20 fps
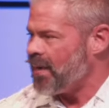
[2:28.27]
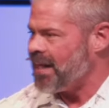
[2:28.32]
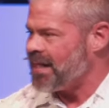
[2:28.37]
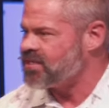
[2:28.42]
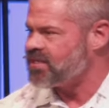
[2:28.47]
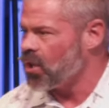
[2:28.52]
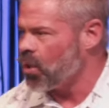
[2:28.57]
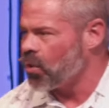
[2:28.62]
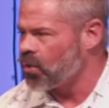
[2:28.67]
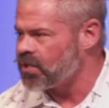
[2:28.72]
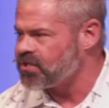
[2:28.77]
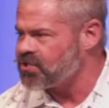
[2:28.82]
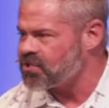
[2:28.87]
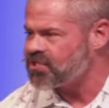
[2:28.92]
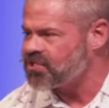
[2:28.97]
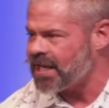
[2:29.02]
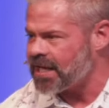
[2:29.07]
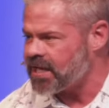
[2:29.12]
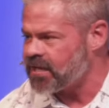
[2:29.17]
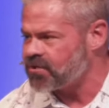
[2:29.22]
when he told her,
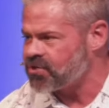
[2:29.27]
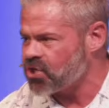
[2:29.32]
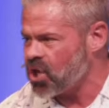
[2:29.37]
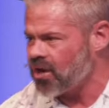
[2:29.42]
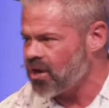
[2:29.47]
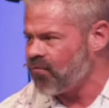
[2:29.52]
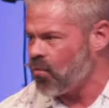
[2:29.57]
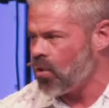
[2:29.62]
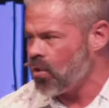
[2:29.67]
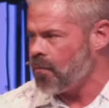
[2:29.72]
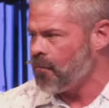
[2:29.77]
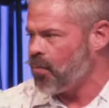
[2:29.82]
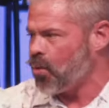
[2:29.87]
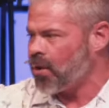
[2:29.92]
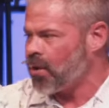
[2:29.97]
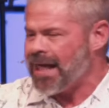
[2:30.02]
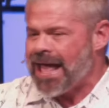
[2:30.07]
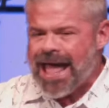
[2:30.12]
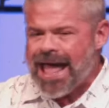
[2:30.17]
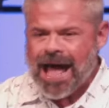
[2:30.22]
just take your jar of oil
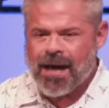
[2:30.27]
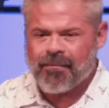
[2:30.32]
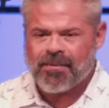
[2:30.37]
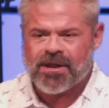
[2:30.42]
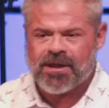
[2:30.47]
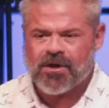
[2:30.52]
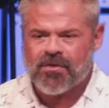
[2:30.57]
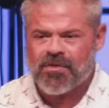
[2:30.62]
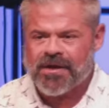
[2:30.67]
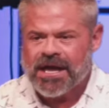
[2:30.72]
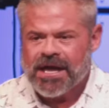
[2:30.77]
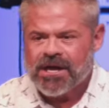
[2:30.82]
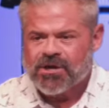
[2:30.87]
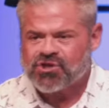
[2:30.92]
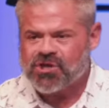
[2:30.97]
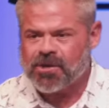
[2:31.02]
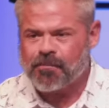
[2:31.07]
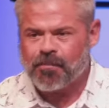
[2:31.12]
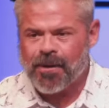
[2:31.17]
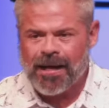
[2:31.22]
and pour it, how many know that
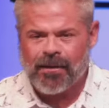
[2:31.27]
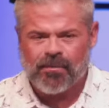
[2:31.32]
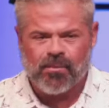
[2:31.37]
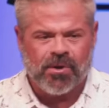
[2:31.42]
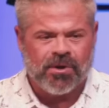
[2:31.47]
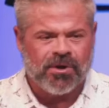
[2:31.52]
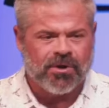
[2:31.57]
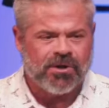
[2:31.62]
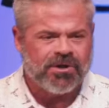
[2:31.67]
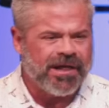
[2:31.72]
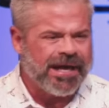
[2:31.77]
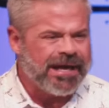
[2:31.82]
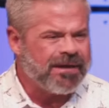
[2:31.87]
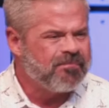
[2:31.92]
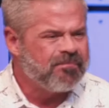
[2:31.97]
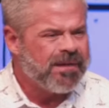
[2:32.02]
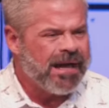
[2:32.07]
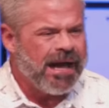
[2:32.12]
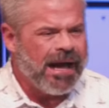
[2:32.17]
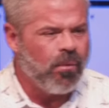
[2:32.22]
she probably wondered,
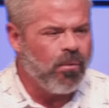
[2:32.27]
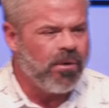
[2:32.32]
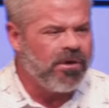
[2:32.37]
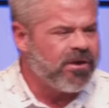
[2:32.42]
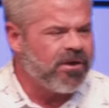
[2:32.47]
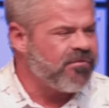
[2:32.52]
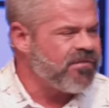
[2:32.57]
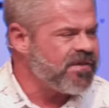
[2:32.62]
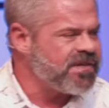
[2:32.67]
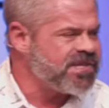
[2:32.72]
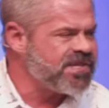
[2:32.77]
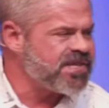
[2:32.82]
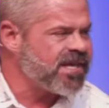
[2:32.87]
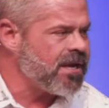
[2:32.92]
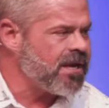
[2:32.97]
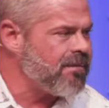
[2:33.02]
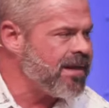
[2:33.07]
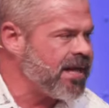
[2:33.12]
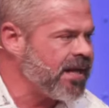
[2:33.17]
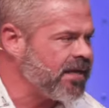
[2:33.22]
like, I wonder if this
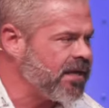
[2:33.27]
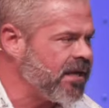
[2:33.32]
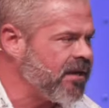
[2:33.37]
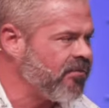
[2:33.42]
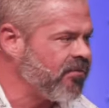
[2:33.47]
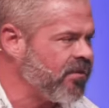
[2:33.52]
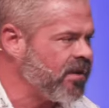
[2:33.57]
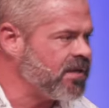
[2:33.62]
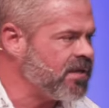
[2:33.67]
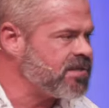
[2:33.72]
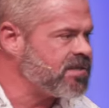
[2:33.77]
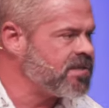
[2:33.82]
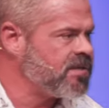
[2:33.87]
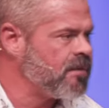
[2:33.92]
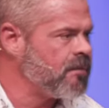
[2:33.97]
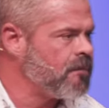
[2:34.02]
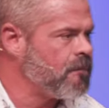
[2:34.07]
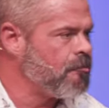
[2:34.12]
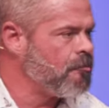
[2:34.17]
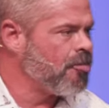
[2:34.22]
is gonna make a
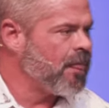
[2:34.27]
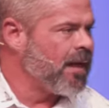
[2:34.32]
difference?